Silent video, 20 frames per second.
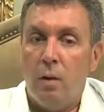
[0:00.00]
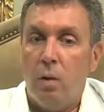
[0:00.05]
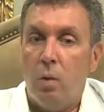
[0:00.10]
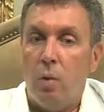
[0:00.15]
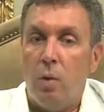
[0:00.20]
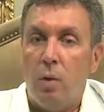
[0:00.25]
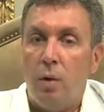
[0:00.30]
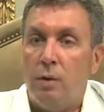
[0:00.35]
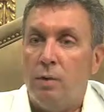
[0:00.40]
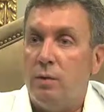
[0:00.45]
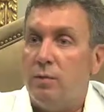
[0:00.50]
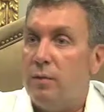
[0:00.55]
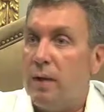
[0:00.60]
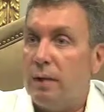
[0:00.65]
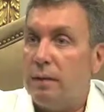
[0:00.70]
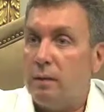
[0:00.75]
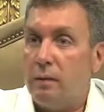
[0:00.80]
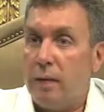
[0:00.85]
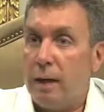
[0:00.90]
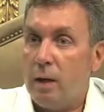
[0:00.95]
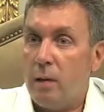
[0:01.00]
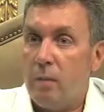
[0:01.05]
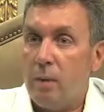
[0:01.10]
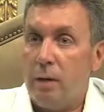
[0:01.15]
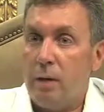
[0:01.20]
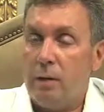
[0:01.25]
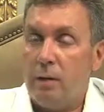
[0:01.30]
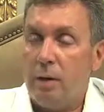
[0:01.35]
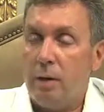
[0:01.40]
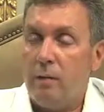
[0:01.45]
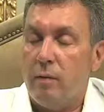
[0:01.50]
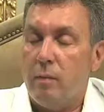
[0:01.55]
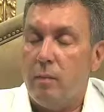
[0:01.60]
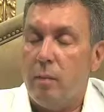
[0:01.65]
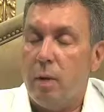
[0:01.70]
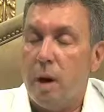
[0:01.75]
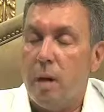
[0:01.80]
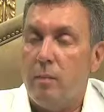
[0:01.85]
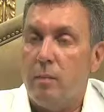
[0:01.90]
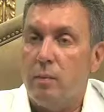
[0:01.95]
or to a ventilator because they're having
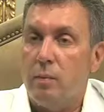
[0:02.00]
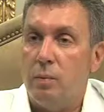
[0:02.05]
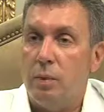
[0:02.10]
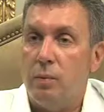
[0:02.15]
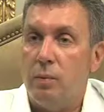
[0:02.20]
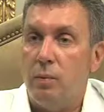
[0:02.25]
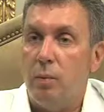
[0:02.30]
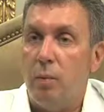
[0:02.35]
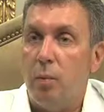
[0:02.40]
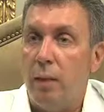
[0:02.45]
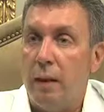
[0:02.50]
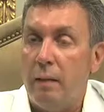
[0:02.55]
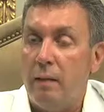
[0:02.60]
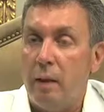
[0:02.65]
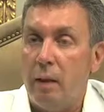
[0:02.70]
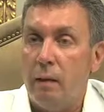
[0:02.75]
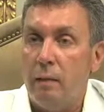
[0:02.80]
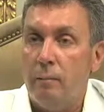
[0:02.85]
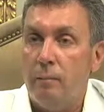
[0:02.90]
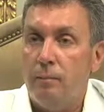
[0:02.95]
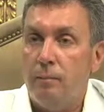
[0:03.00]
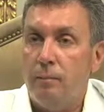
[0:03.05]
problems with breathing.